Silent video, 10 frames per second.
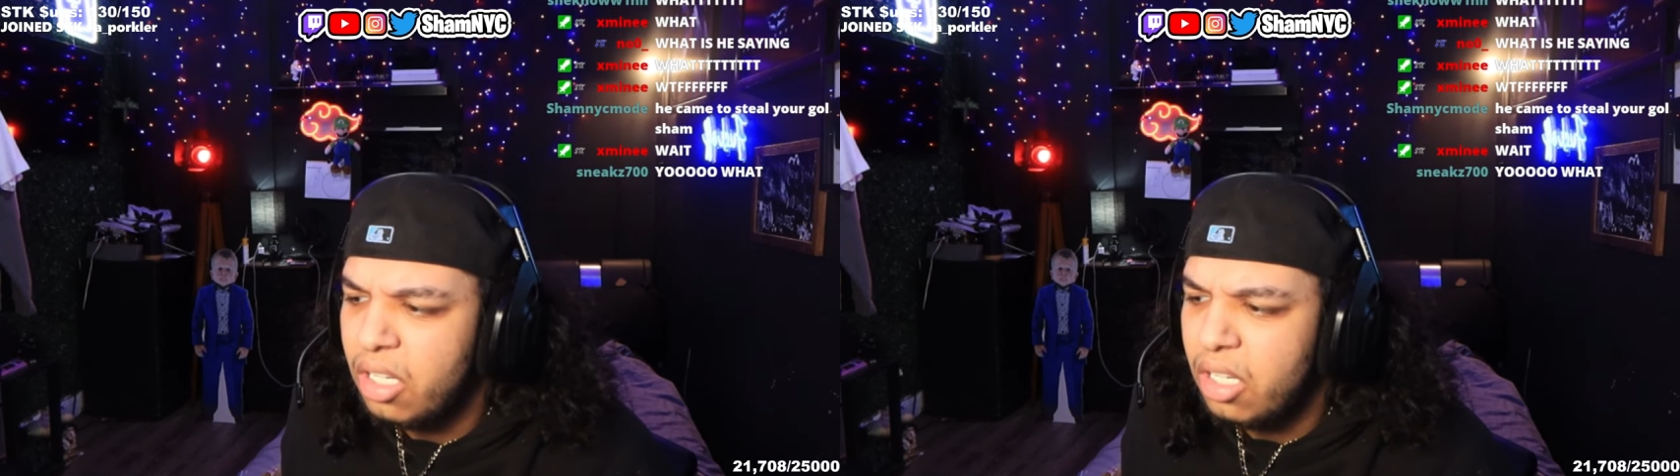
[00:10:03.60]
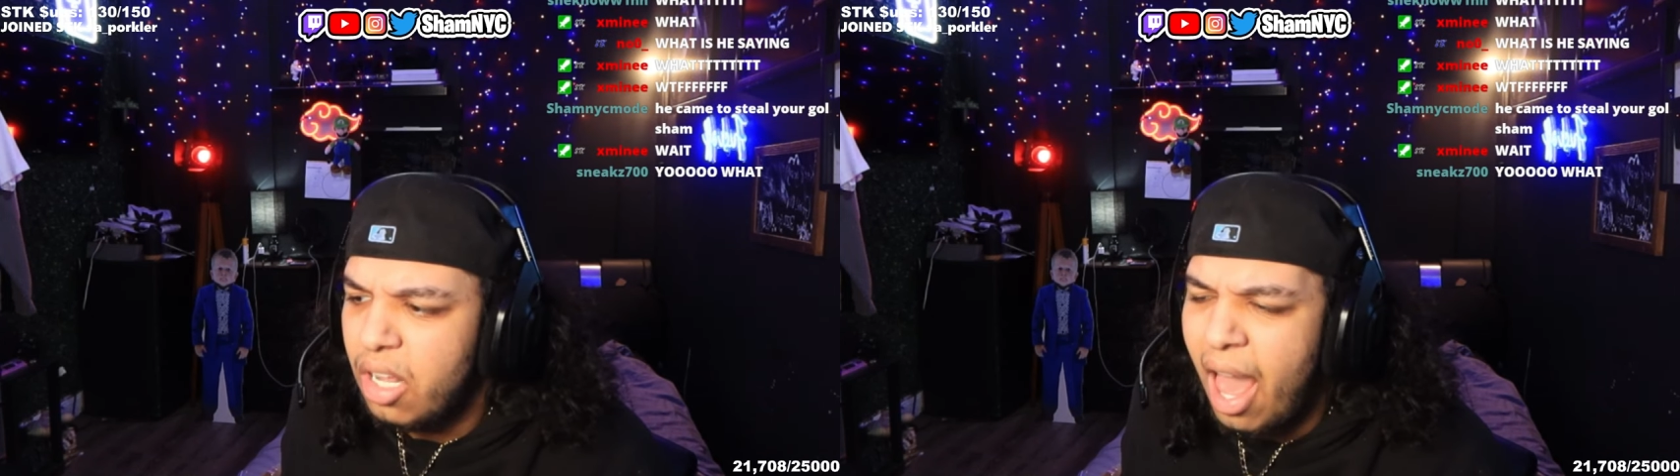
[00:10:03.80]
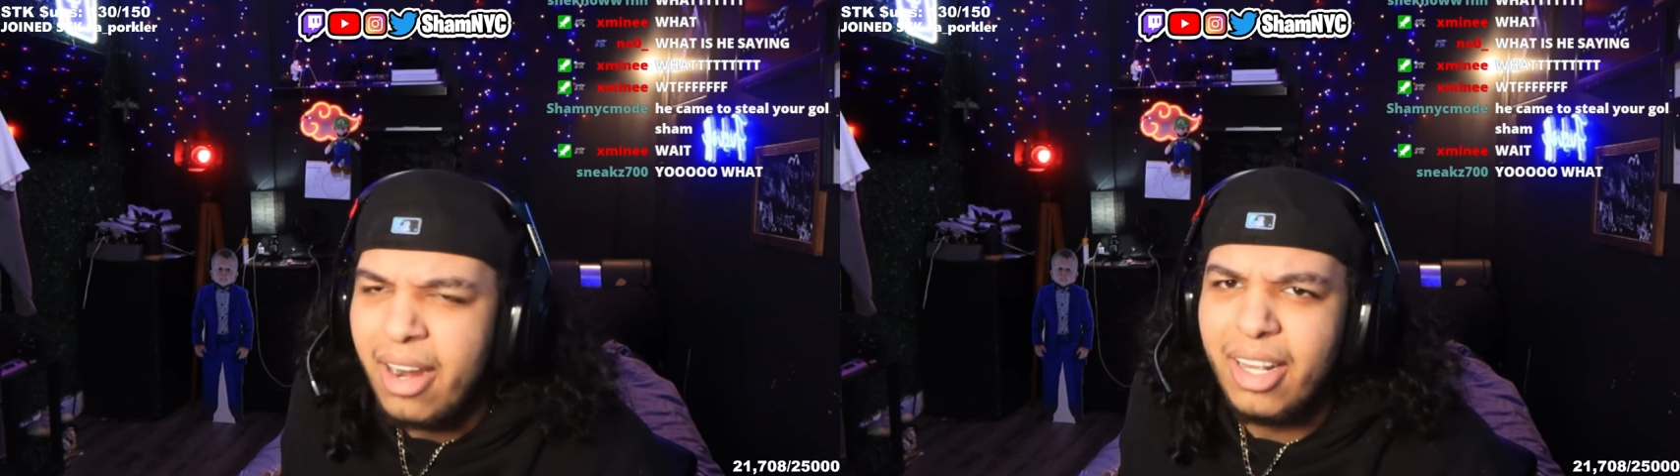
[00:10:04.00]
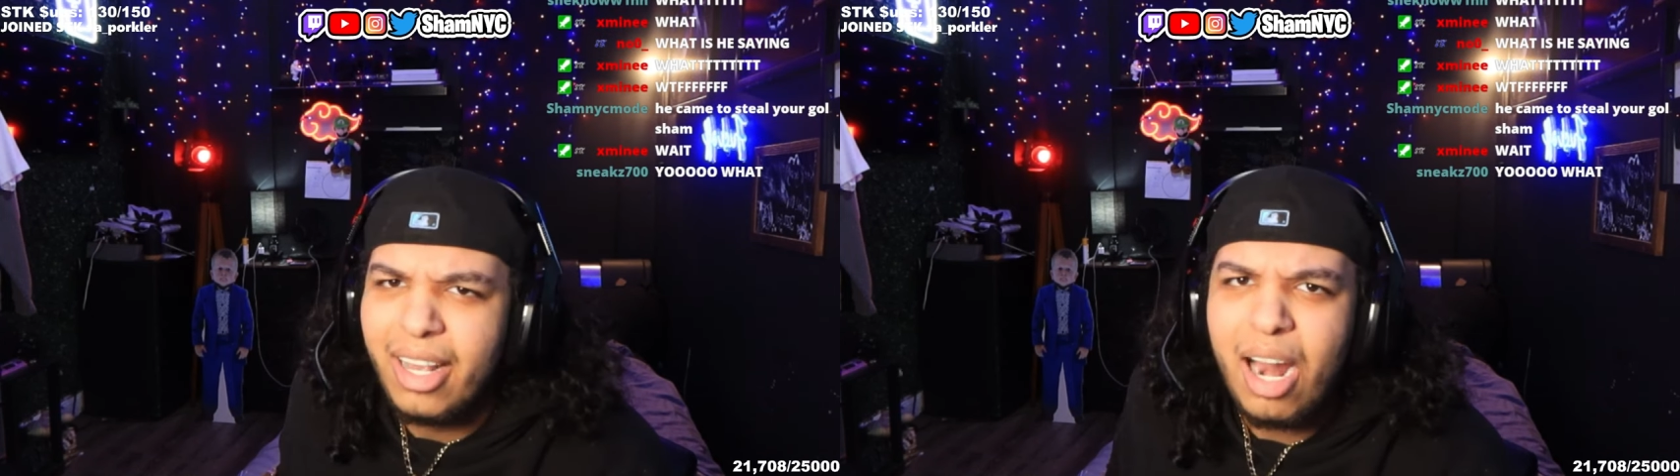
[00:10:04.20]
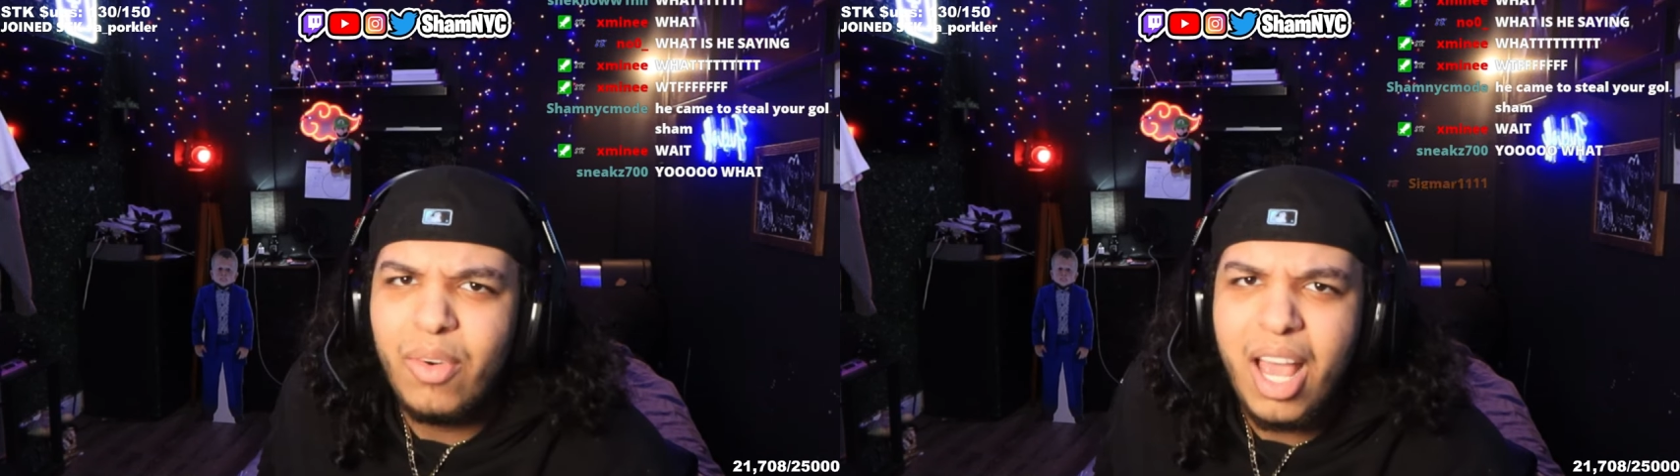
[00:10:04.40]
How did the
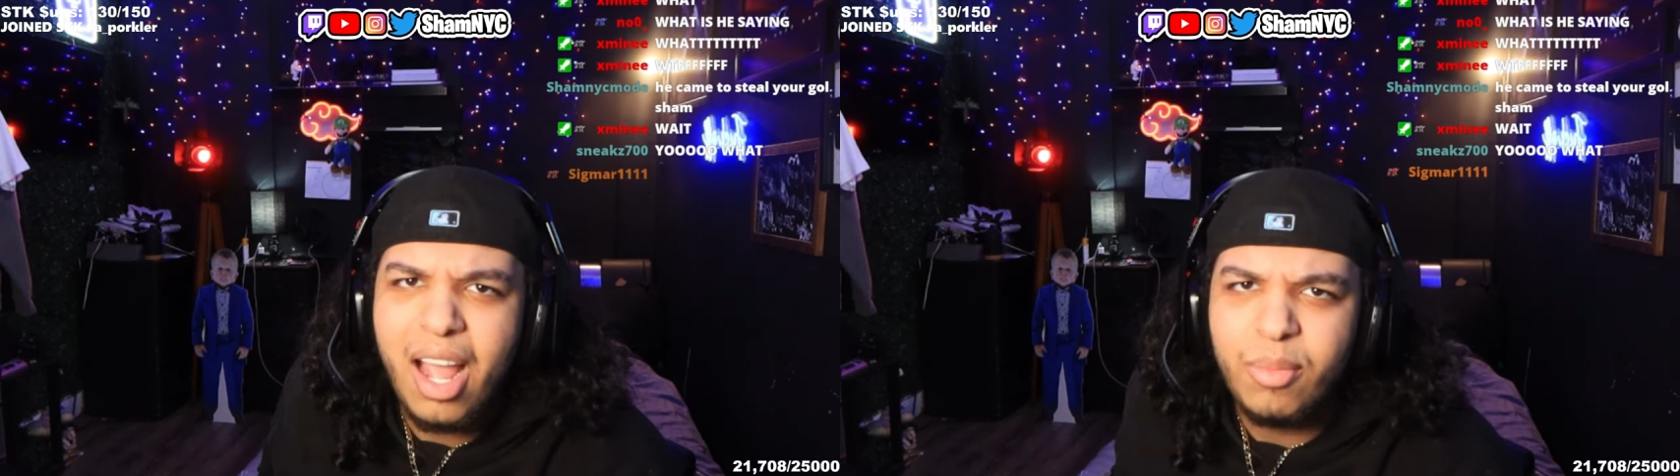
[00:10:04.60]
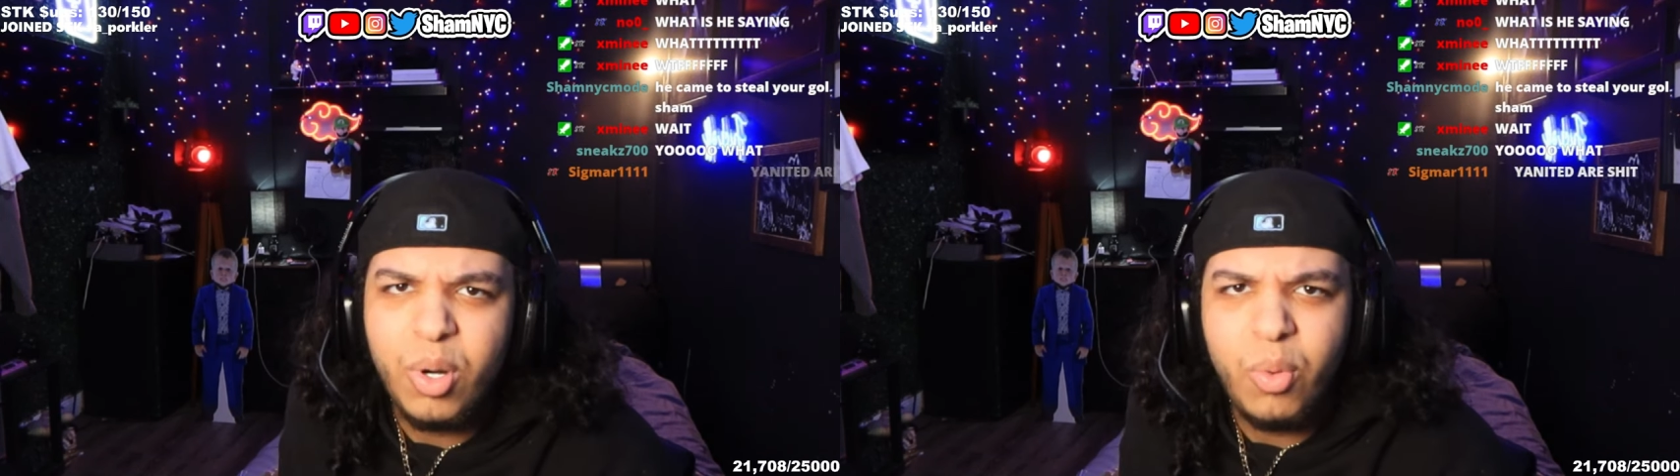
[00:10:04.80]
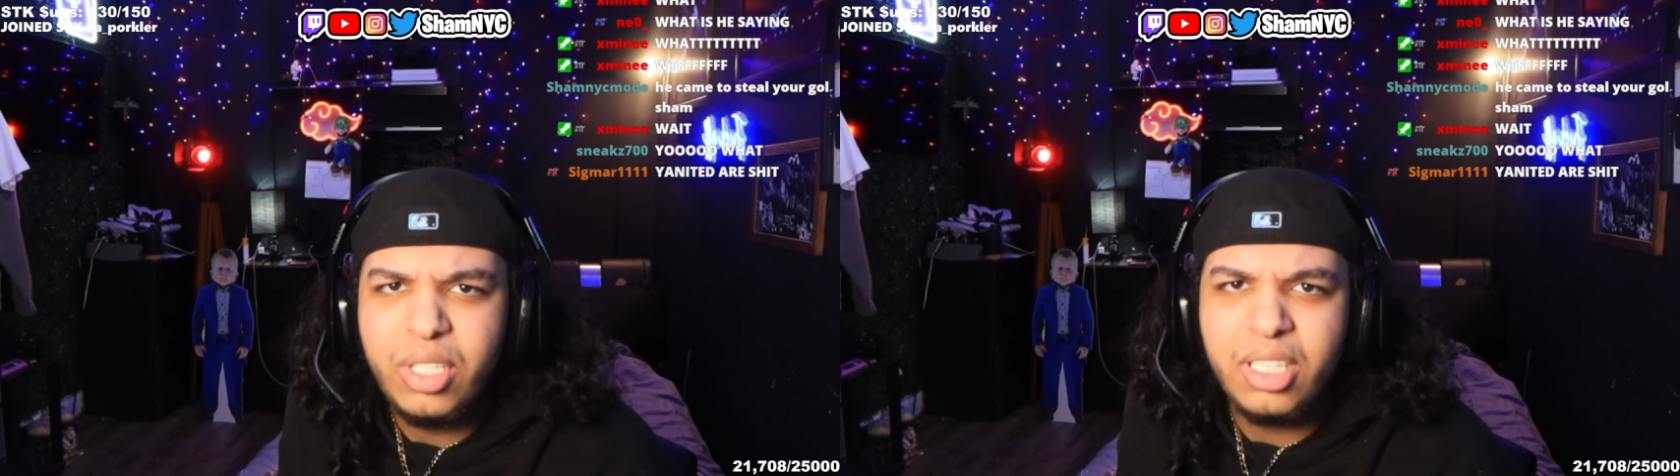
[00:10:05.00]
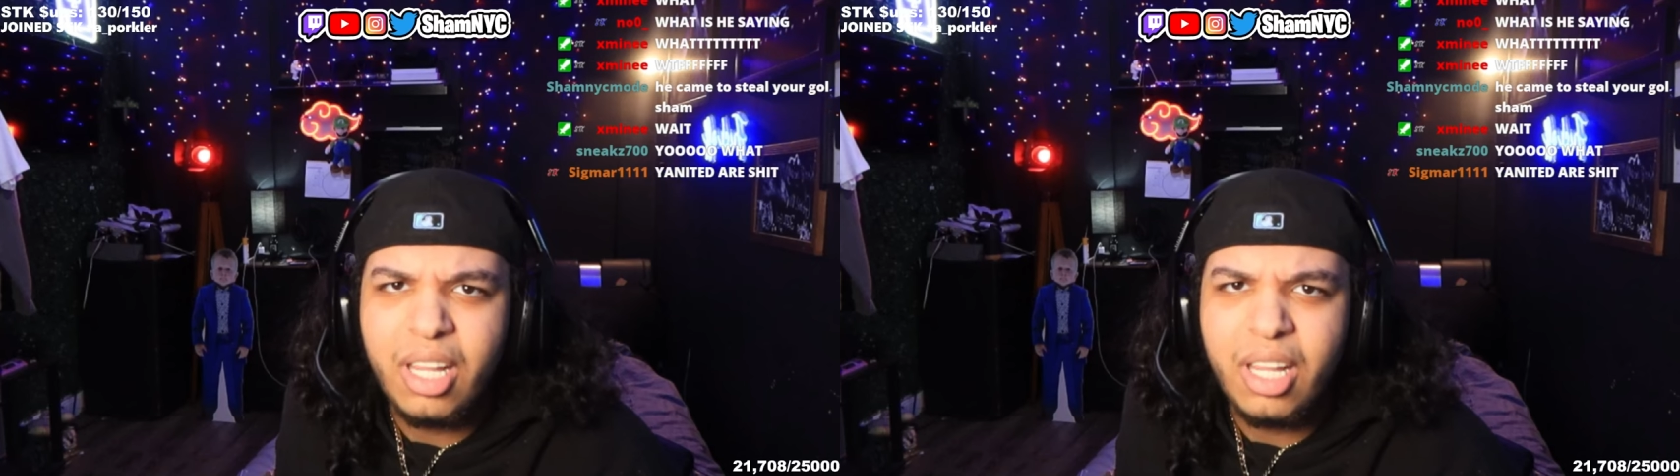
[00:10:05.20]
cat react, bro? Was this